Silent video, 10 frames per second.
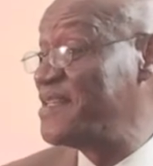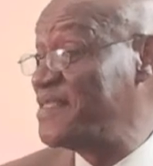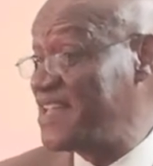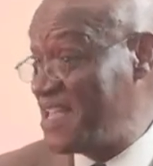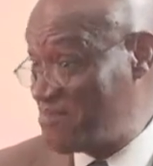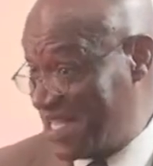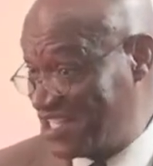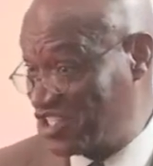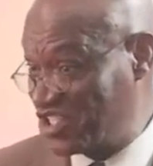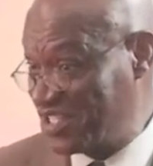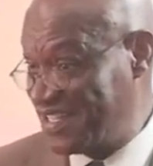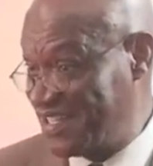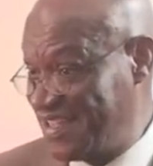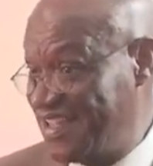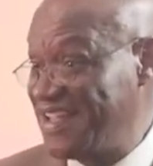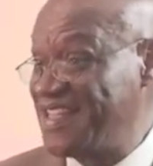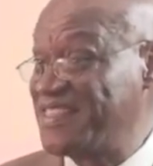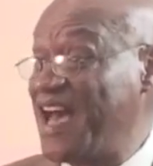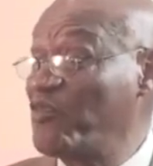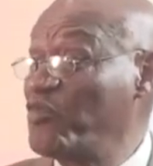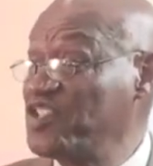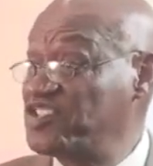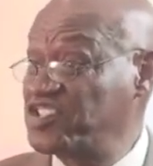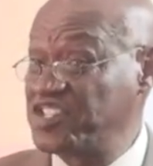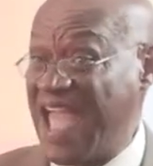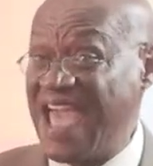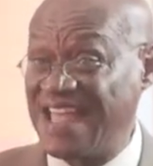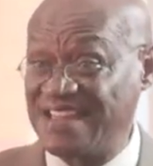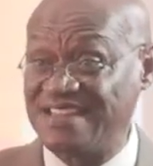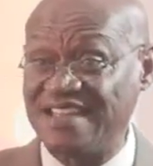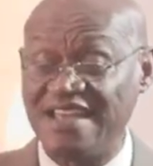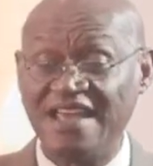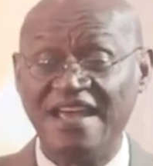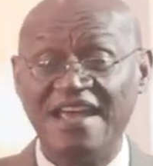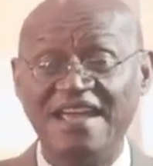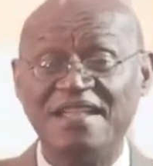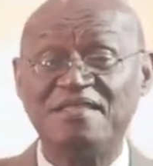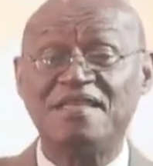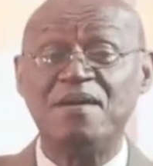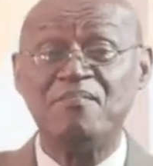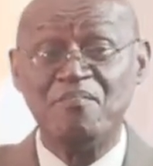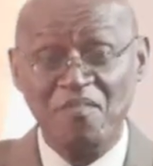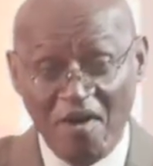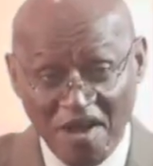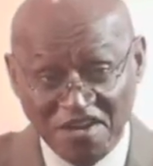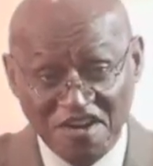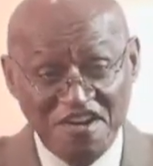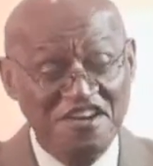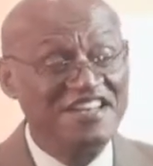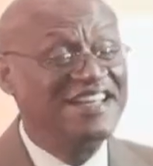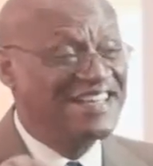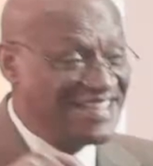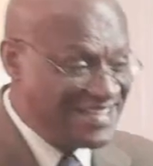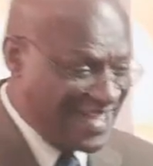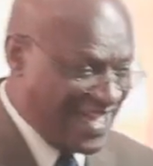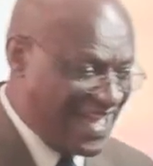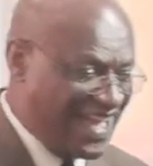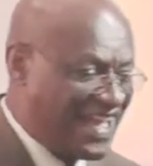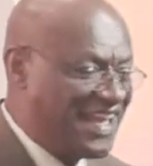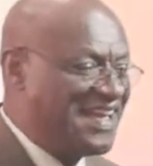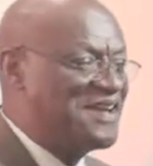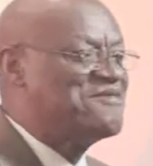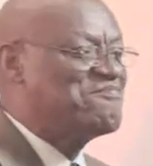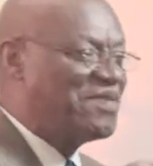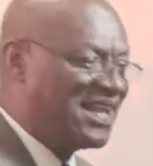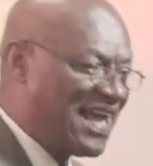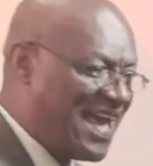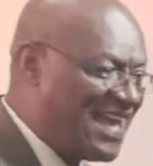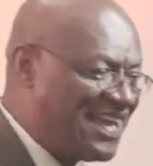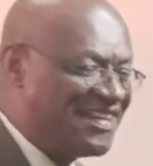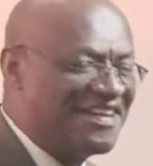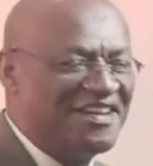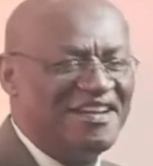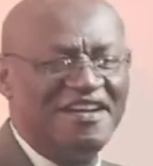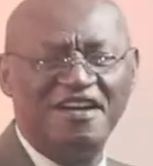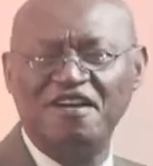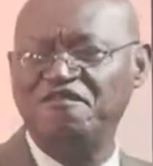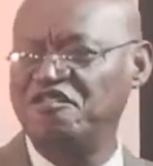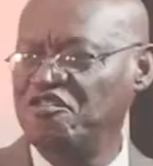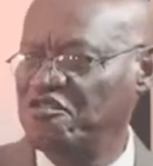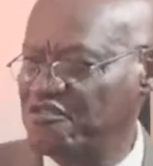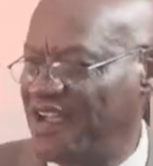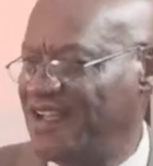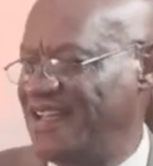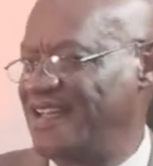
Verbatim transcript: the image that will stand in the modern day plain of Dura.